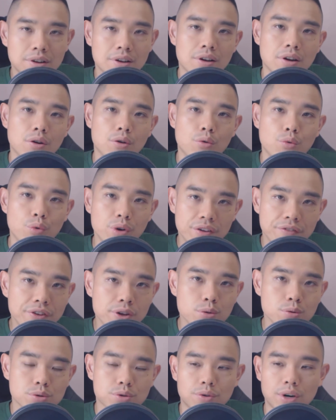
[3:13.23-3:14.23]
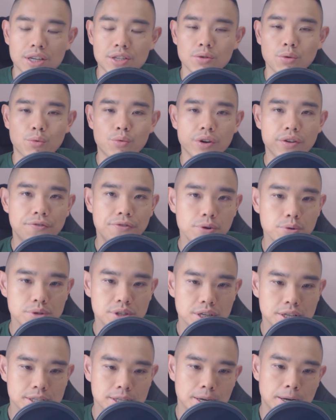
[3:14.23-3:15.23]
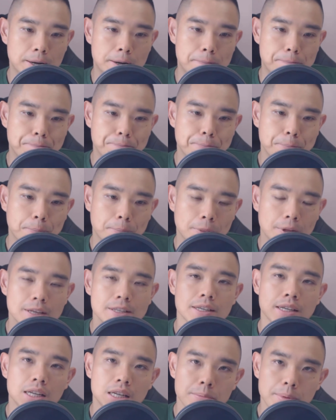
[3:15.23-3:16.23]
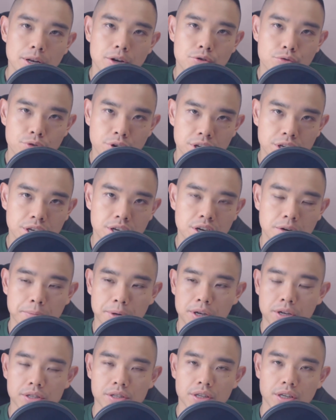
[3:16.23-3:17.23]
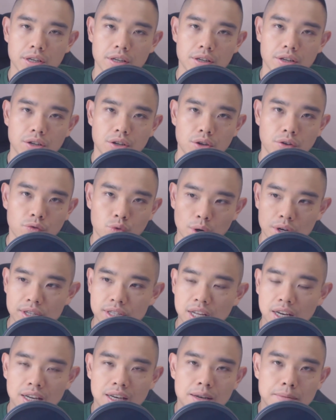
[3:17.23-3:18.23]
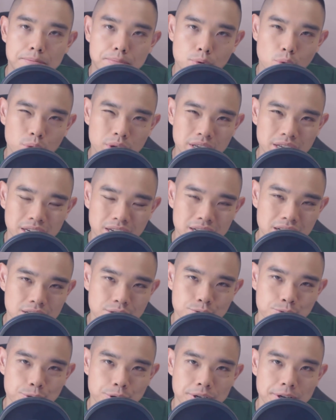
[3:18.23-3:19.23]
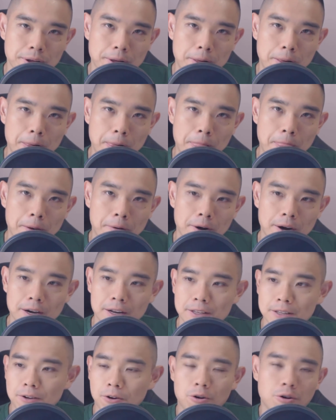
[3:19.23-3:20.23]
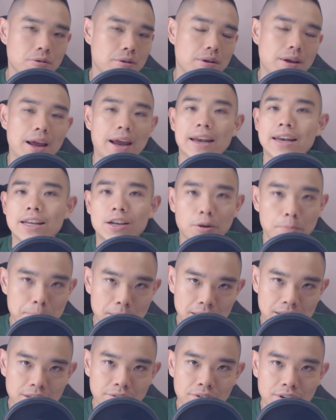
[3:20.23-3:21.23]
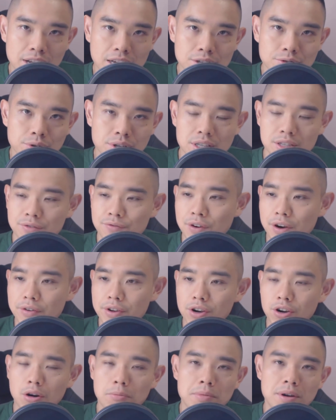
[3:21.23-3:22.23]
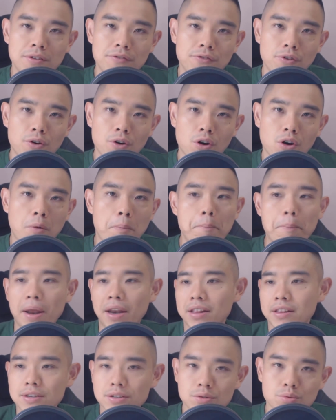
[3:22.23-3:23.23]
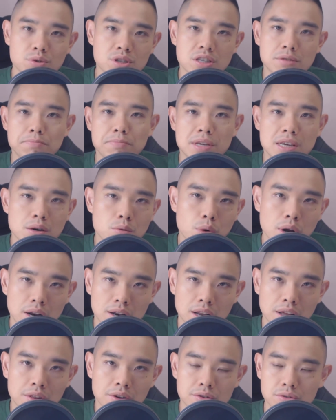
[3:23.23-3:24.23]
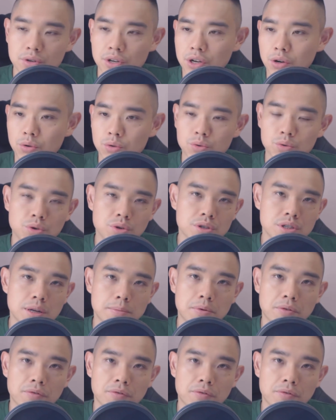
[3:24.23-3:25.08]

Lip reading: reviews, right? So reviews is it's a little bit tricky here because you have to understand in the broking industry, right, or any competitive industry, it's very common for competitors to smear one another. So they go to this type of,